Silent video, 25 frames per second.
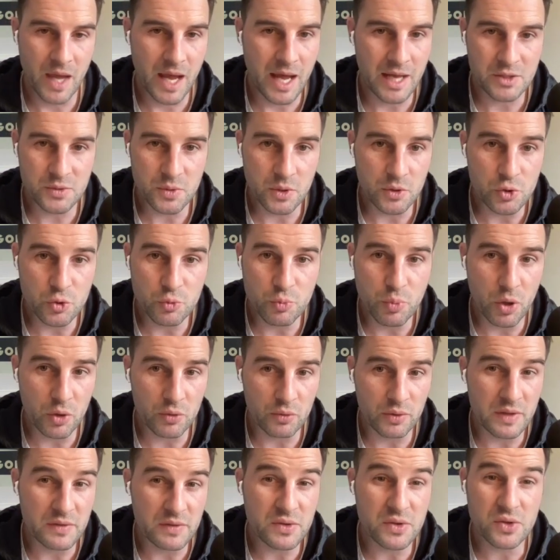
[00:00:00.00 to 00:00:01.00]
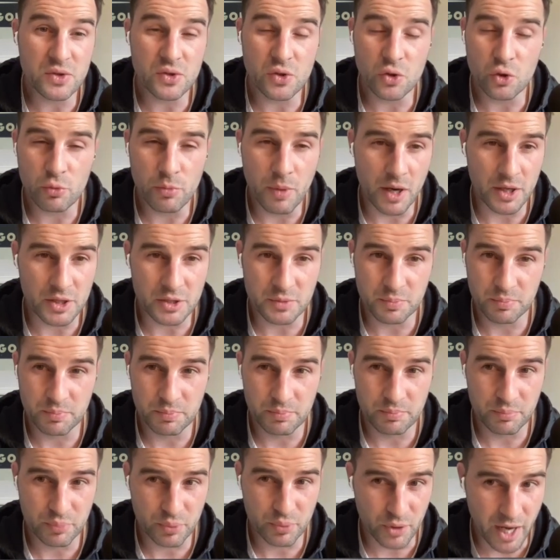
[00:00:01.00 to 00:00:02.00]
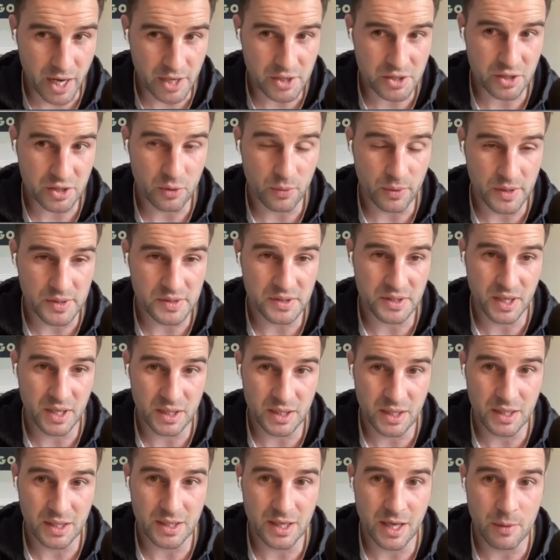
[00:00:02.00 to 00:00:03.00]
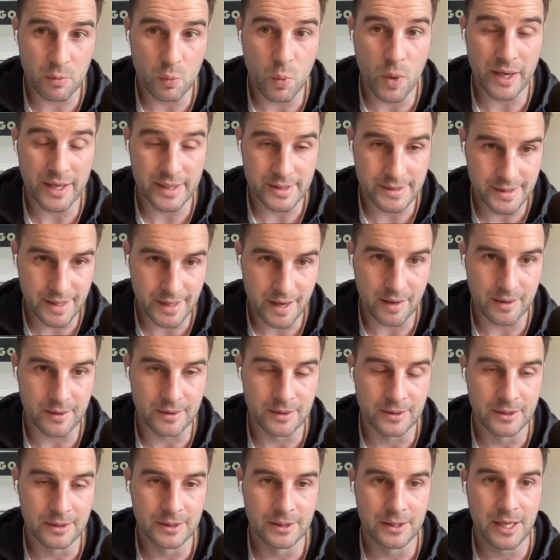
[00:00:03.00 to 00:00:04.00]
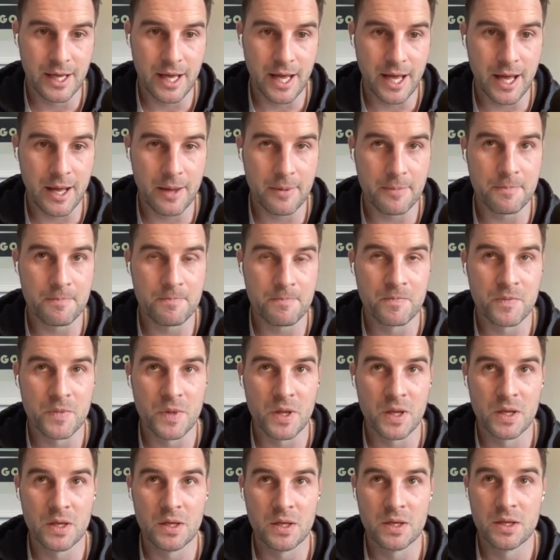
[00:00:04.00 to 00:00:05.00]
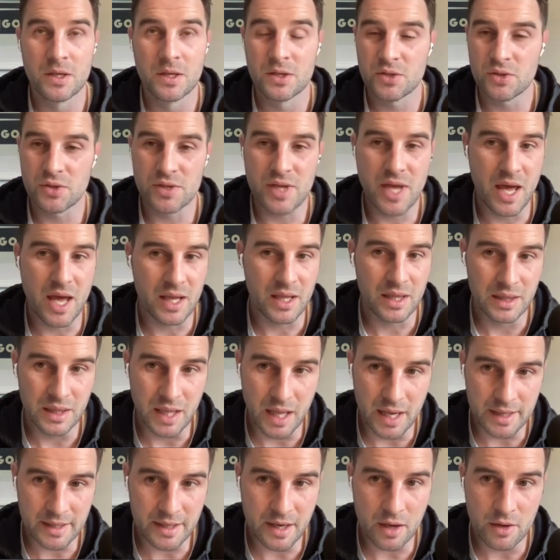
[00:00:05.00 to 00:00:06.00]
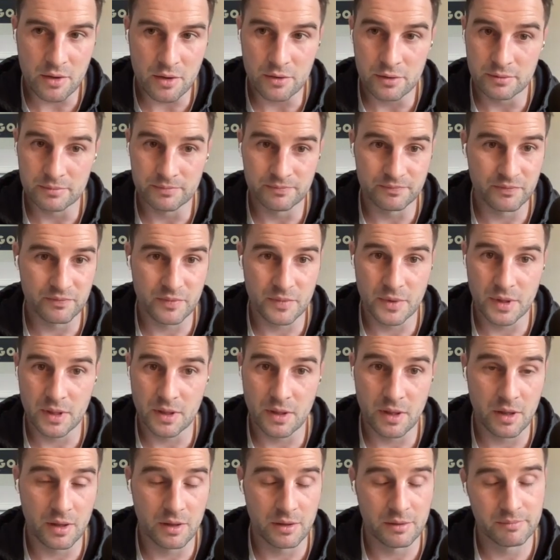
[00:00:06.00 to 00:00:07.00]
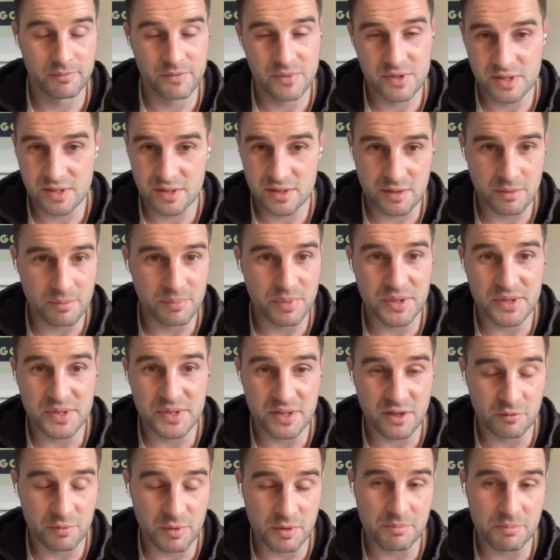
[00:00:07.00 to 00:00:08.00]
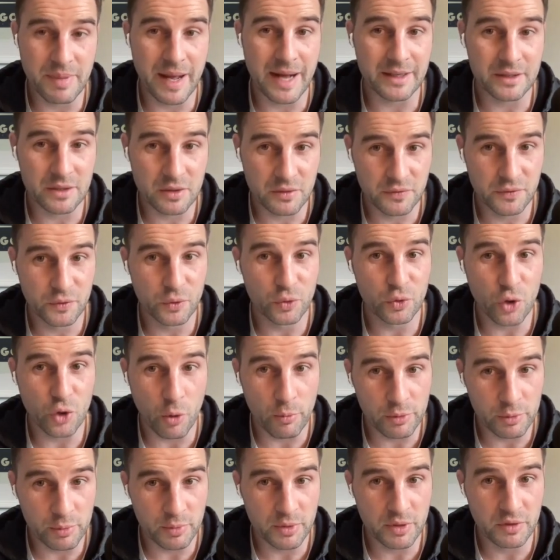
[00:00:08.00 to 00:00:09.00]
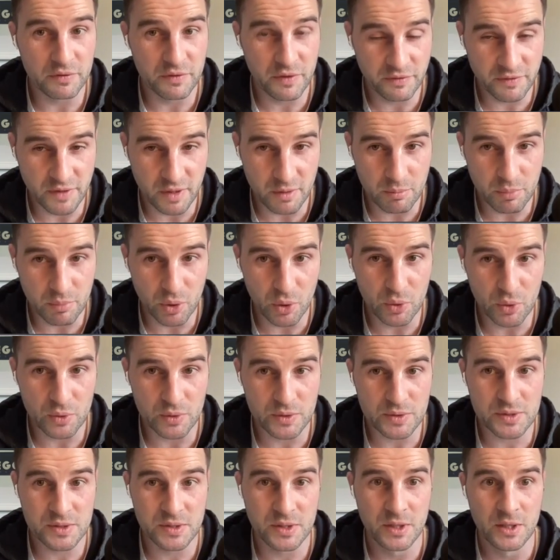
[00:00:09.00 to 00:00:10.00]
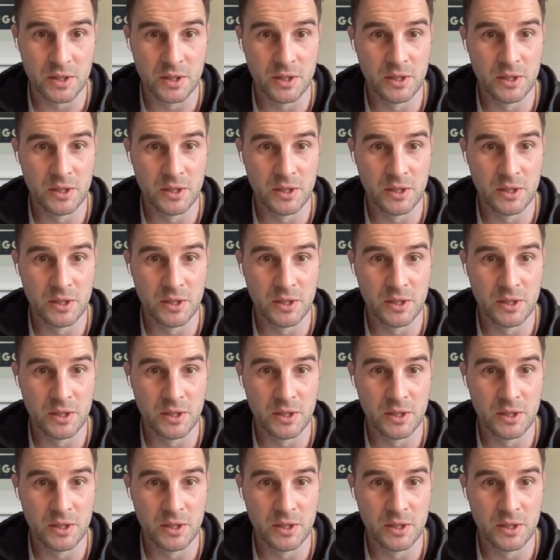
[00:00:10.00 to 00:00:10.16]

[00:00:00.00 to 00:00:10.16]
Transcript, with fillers: Antoine Dupont released so much pressure with his kicking game when he's there. Um, so yeah, line out, simplicity of being back to the full complement of 15 blokes,